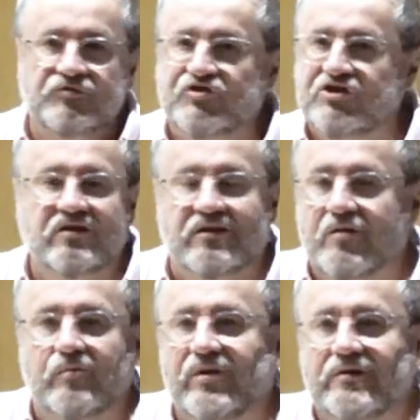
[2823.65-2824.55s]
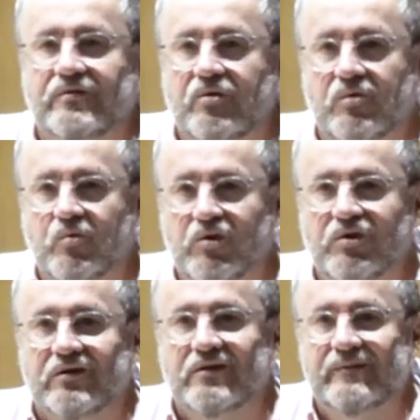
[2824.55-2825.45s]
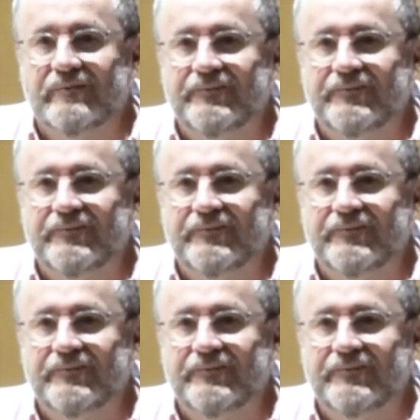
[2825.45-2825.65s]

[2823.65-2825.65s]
gene therapy isn't going to work.